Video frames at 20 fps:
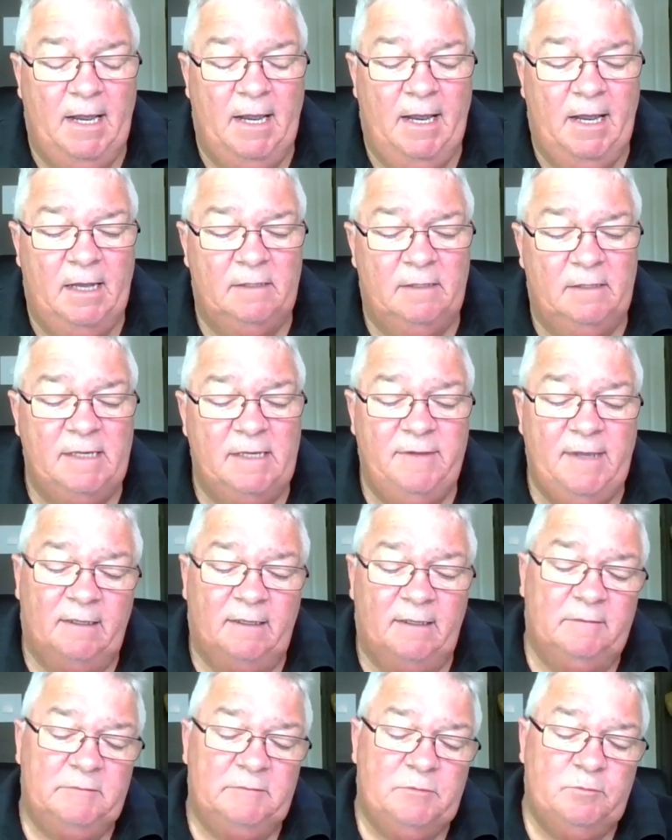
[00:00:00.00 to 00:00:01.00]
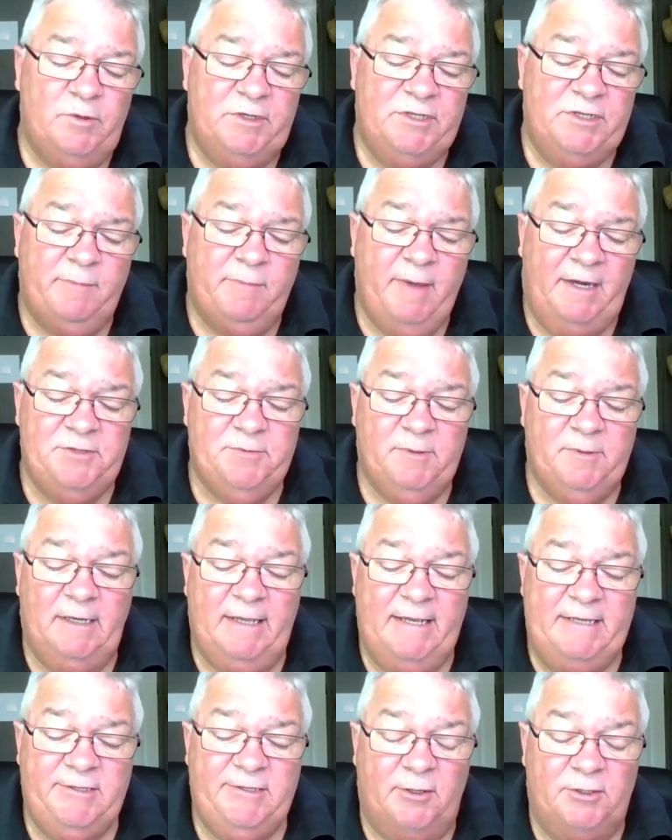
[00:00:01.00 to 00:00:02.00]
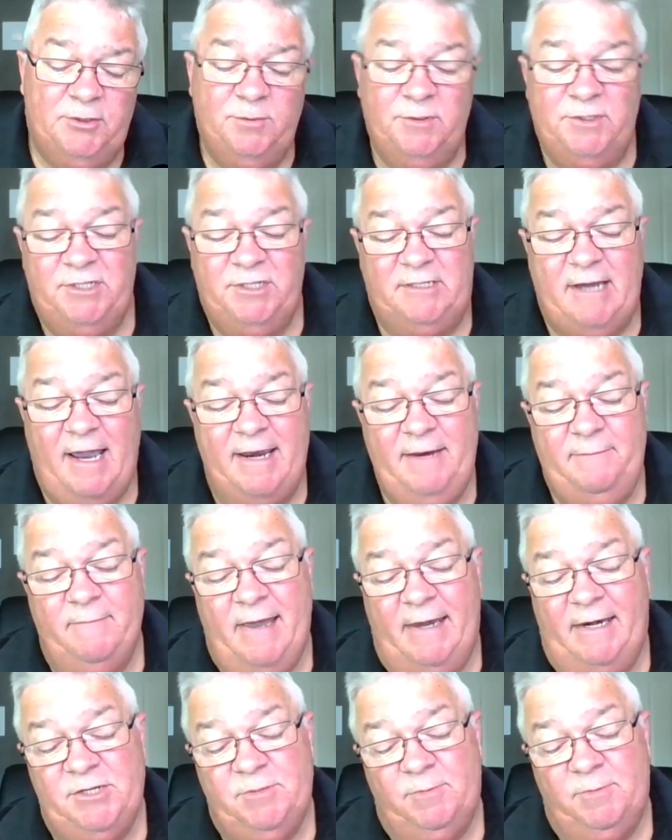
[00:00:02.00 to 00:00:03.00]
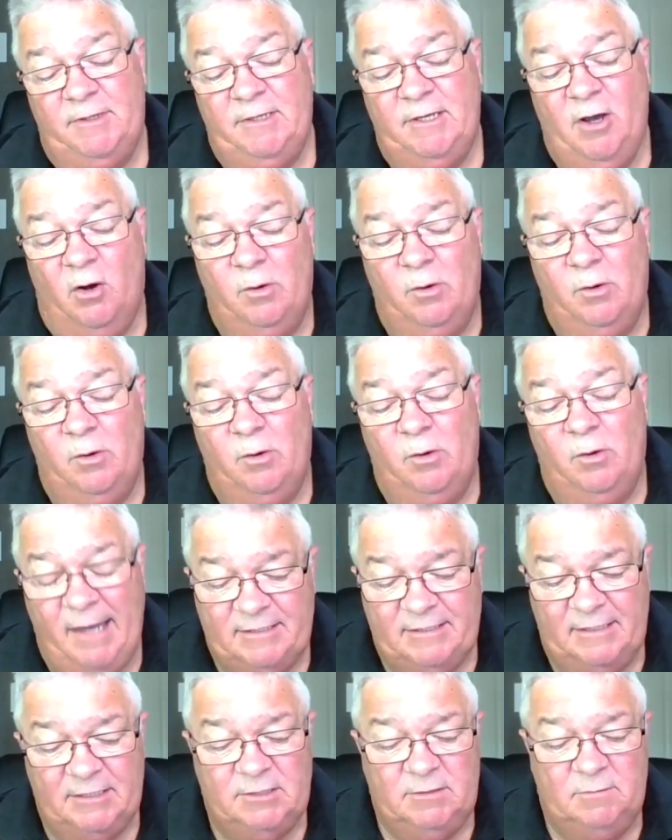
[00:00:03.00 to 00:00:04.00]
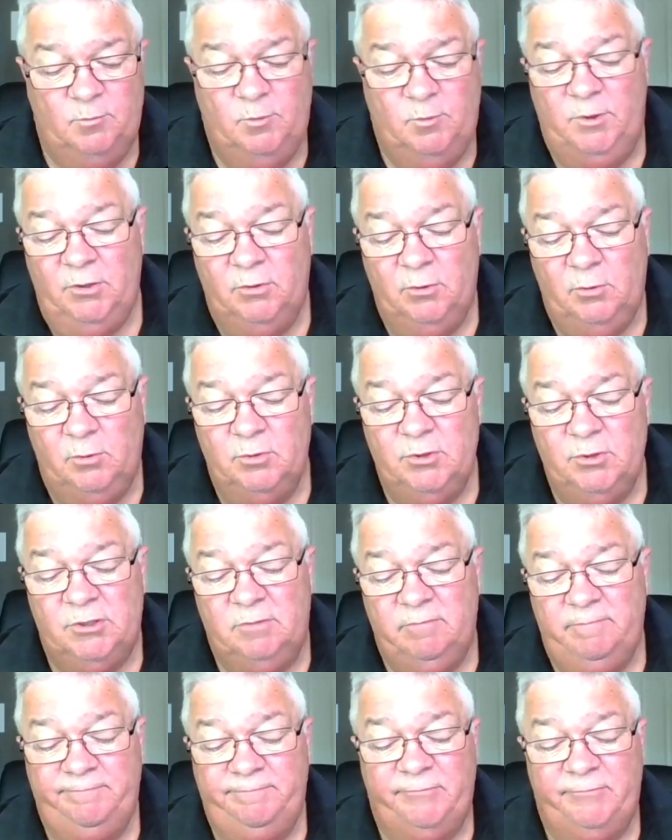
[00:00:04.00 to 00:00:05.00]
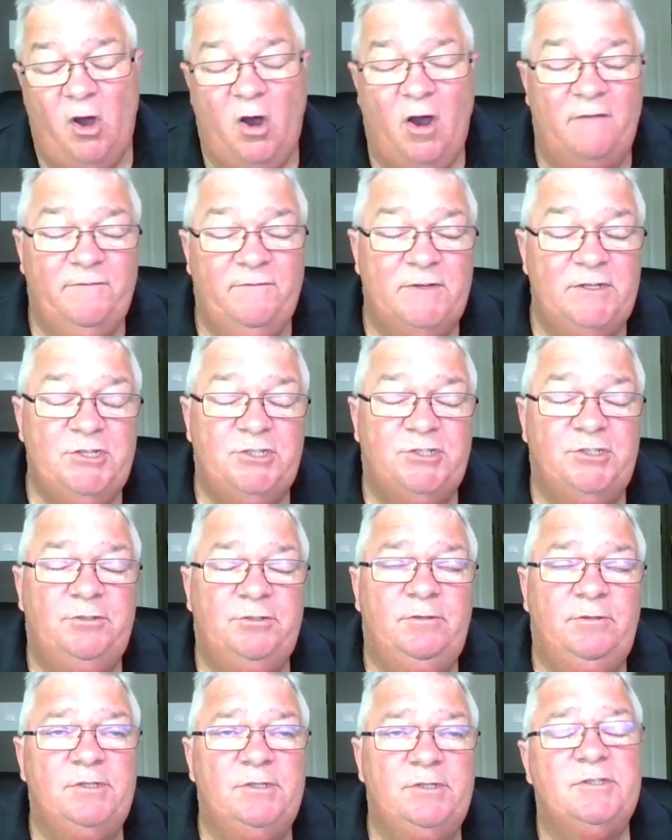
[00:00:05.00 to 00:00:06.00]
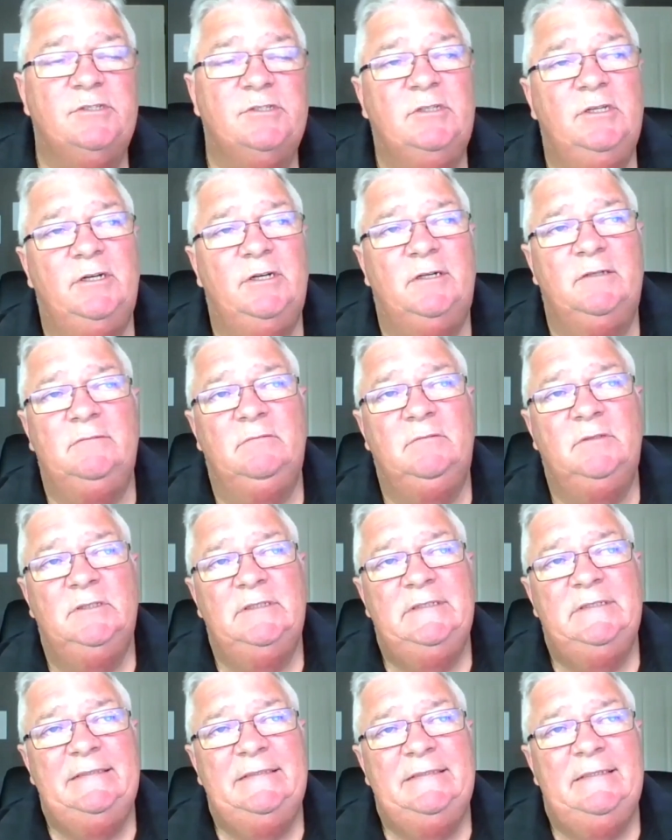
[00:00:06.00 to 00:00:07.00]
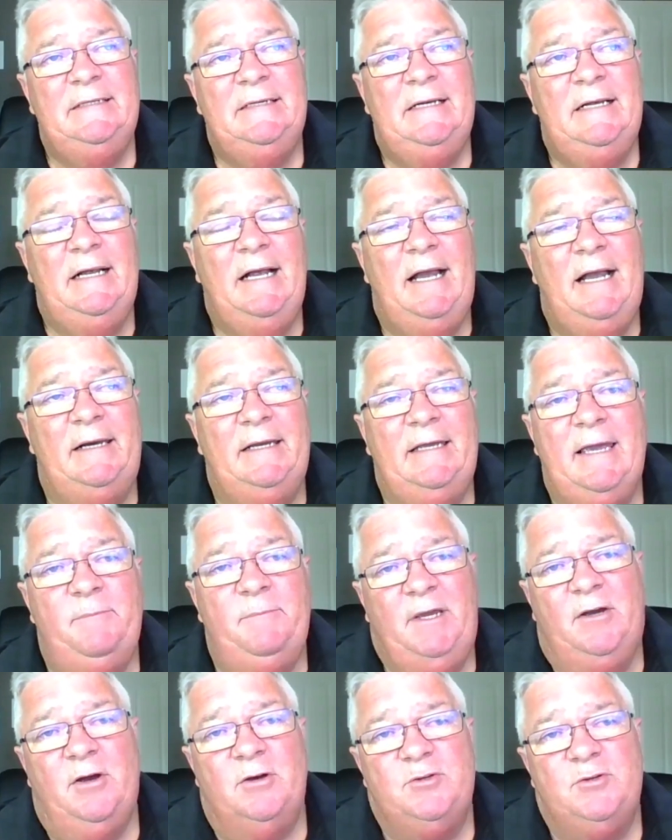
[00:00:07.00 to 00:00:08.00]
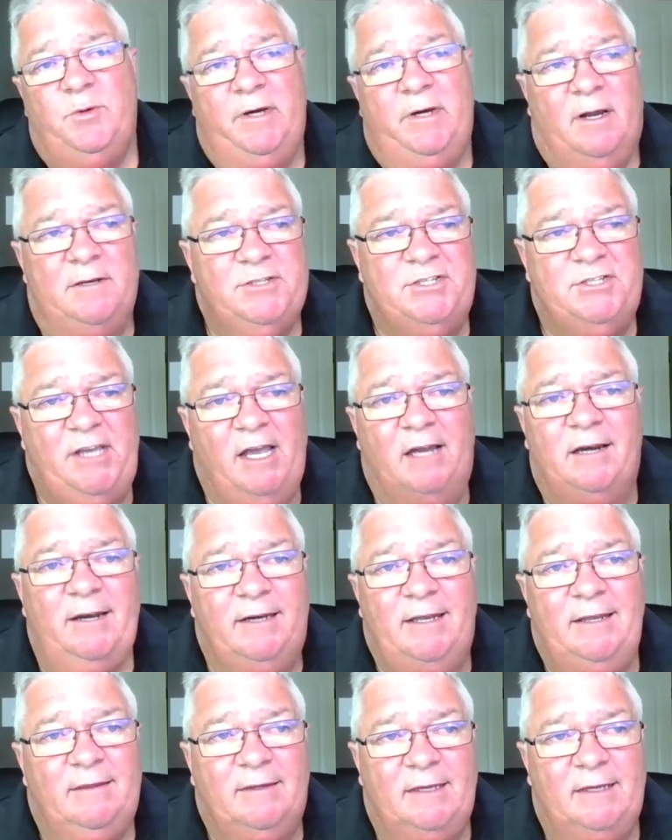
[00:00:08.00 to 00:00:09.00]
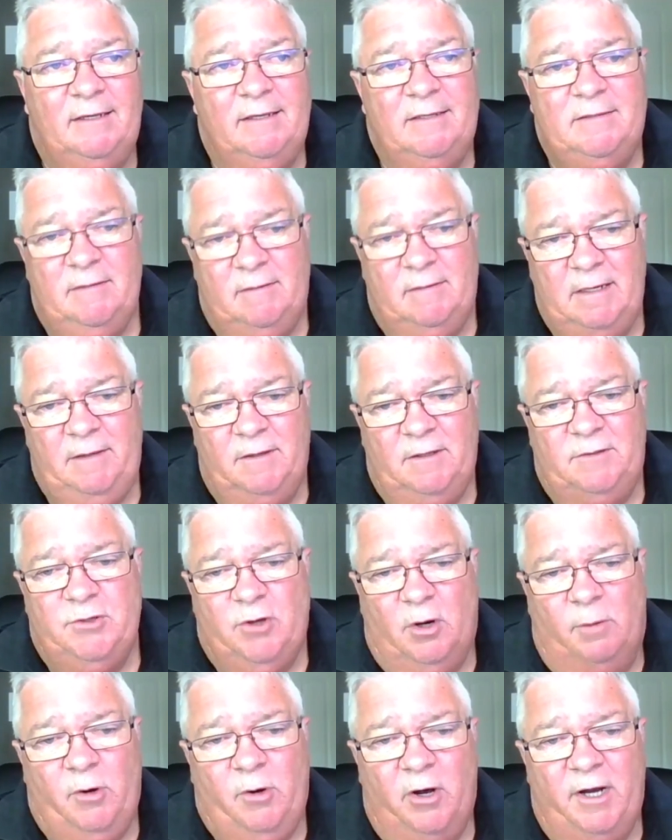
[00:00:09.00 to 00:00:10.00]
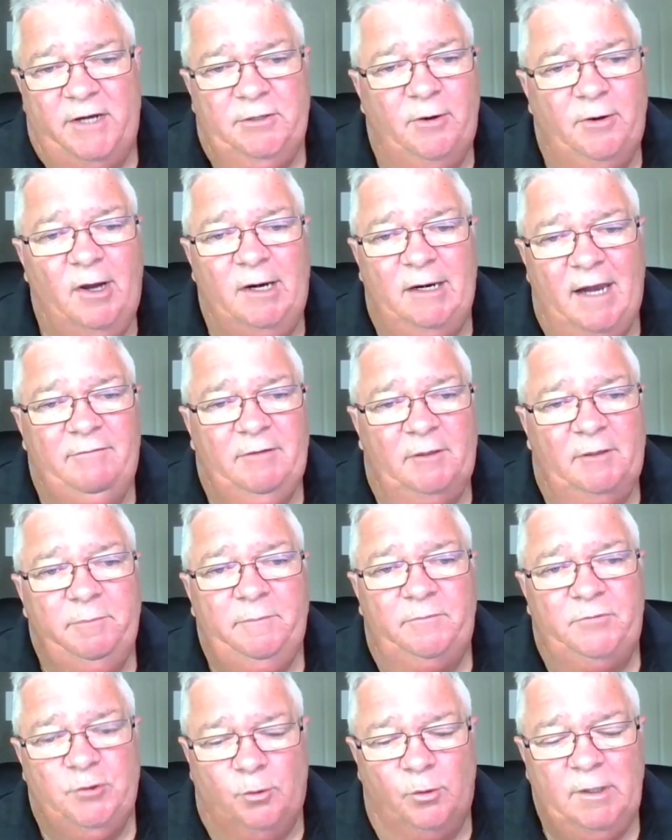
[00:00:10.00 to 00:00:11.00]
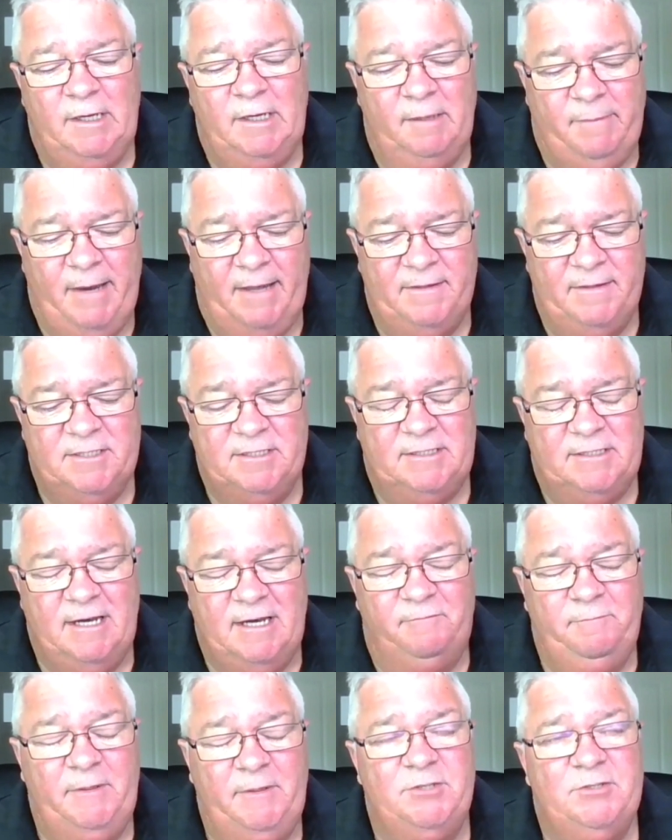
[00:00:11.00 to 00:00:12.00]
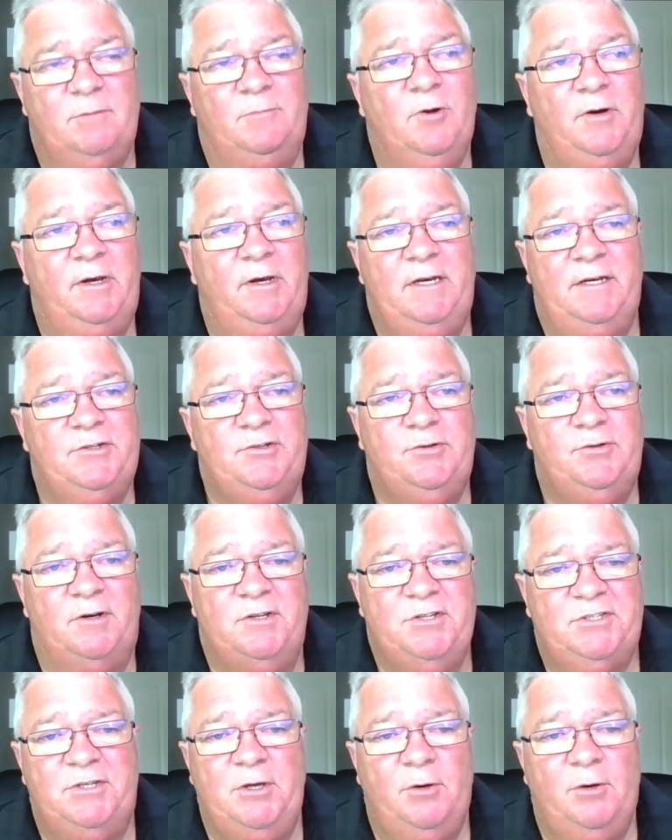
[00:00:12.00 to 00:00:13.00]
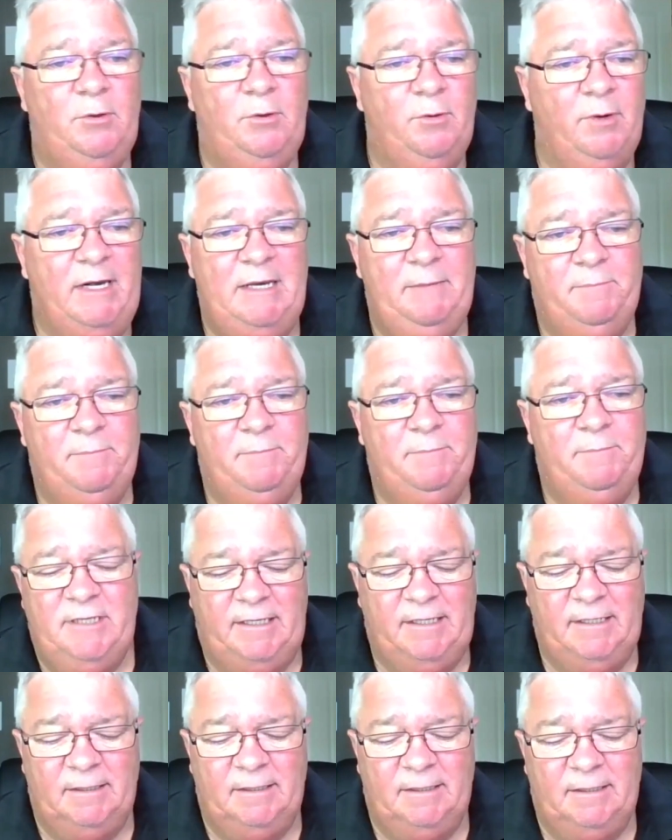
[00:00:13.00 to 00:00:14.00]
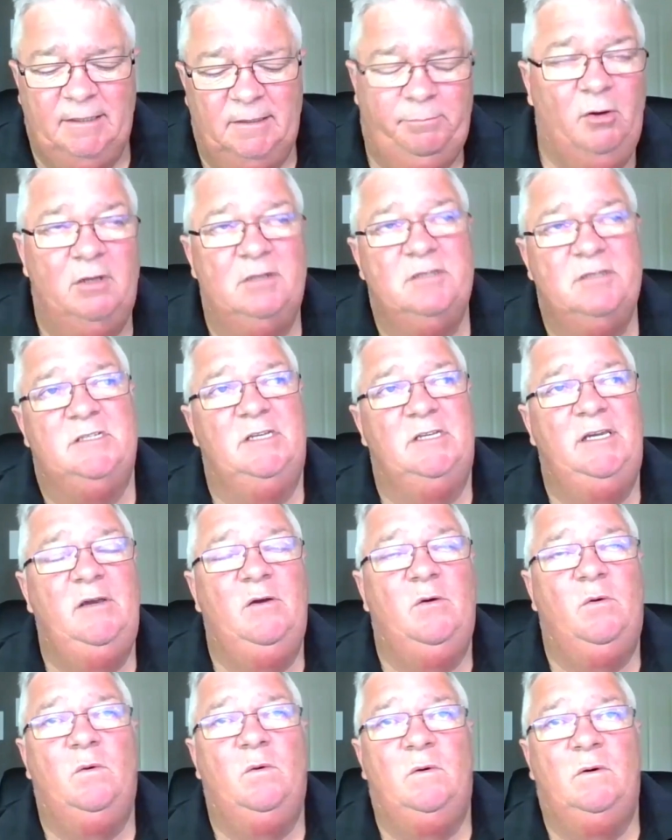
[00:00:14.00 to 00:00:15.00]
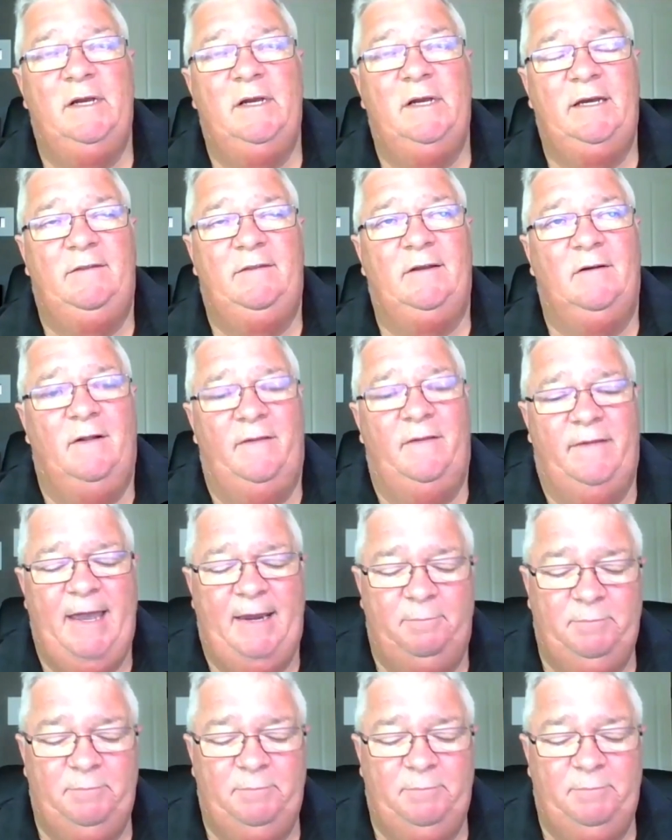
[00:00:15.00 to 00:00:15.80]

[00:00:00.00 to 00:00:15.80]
Uh, then that risk management leads on to estate management, the old classics, wills, life insurance, you know. And again, because we don't sell anything in the, in the job I do, I love it talking about this stuff because I'm not here to try and sell you any particular policy or like